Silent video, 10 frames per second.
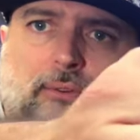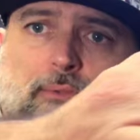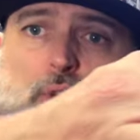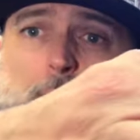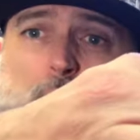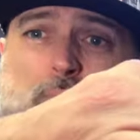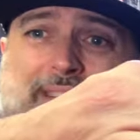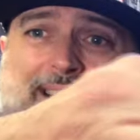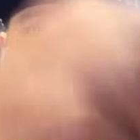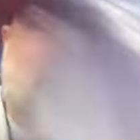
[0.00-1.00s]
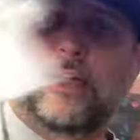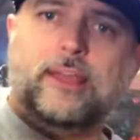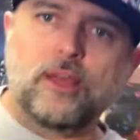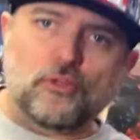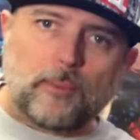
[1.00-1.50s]
on the abdominals. That's
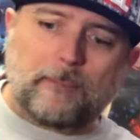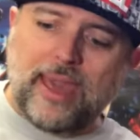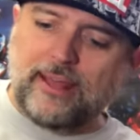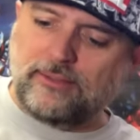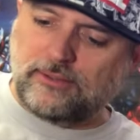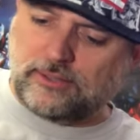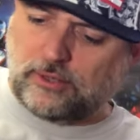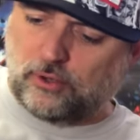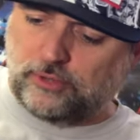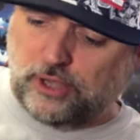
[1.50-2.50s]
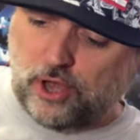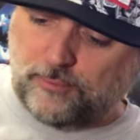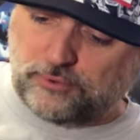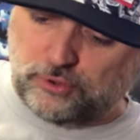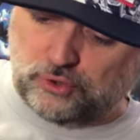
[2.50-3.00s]
great. The pins on the
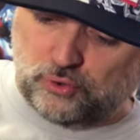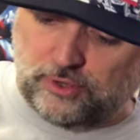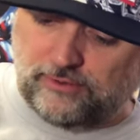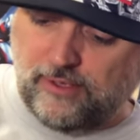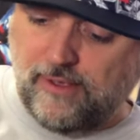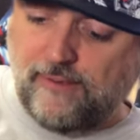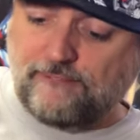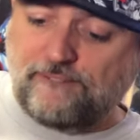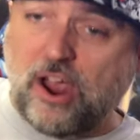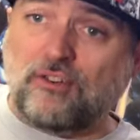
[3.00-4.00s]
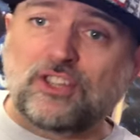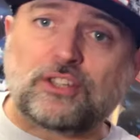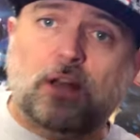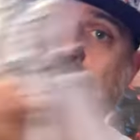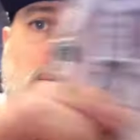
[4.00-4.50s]
arms and the joints, very
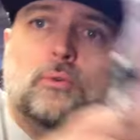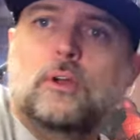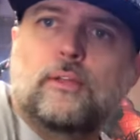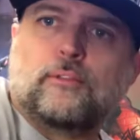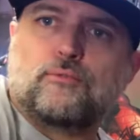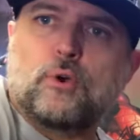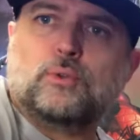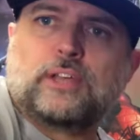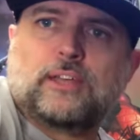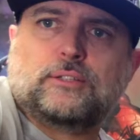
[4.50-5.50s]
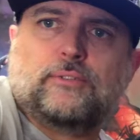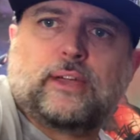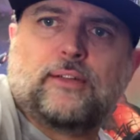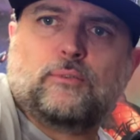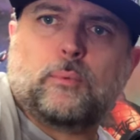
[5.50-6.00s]
subtle. There's a real test of a
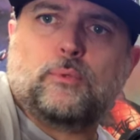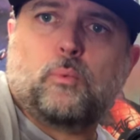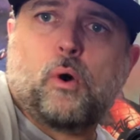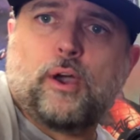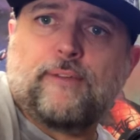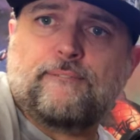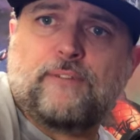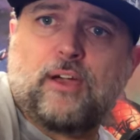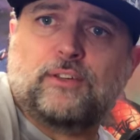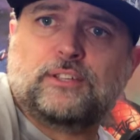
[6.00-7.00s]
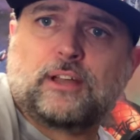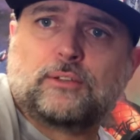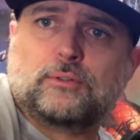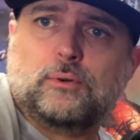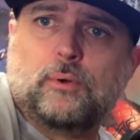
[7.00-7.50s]
character with the white. Very
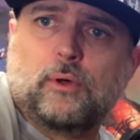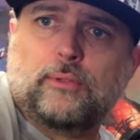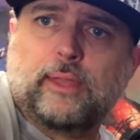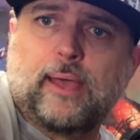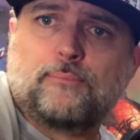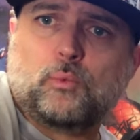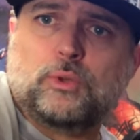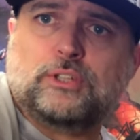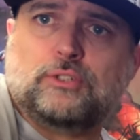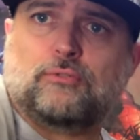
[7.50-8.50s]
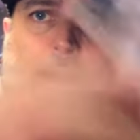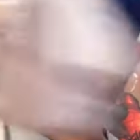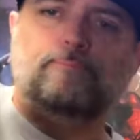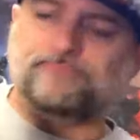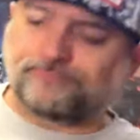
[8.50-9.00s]
subtle on there, which is
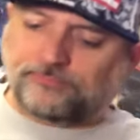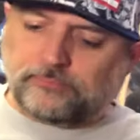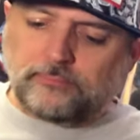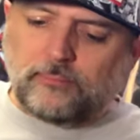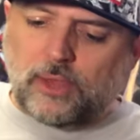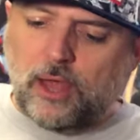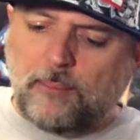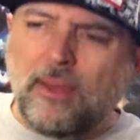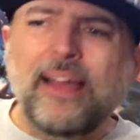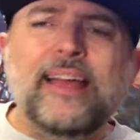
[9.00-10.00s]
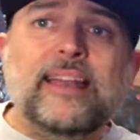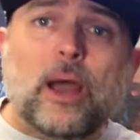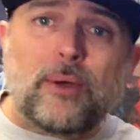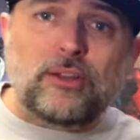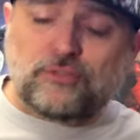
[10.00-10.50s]
great.
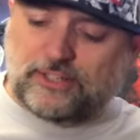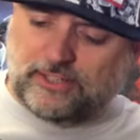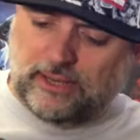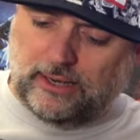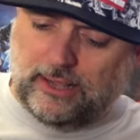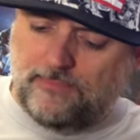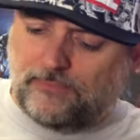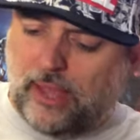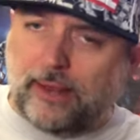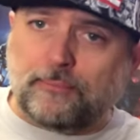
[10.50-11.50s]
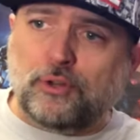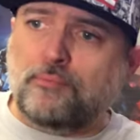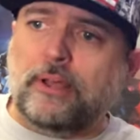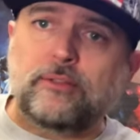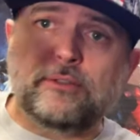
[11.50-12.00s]
Now, interestingly, and I'm going to
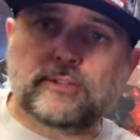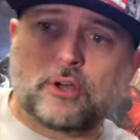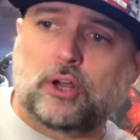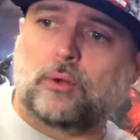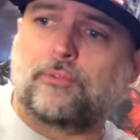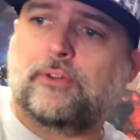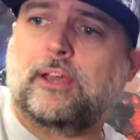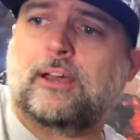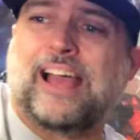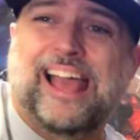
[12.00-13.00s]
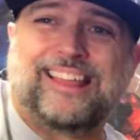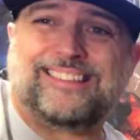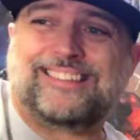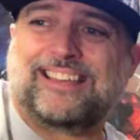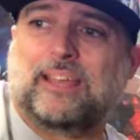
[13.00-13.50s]
bring in the Cyclops figure at
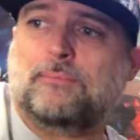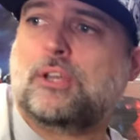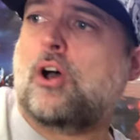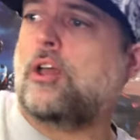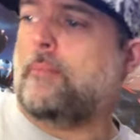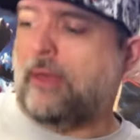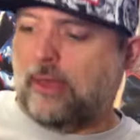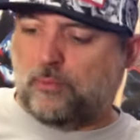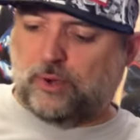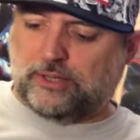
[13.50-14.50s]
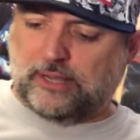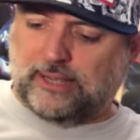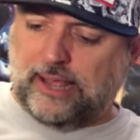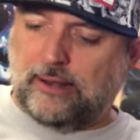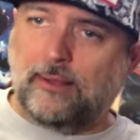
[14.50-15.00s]
the same time here, which,
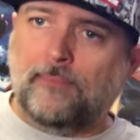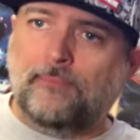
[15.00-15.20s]
again,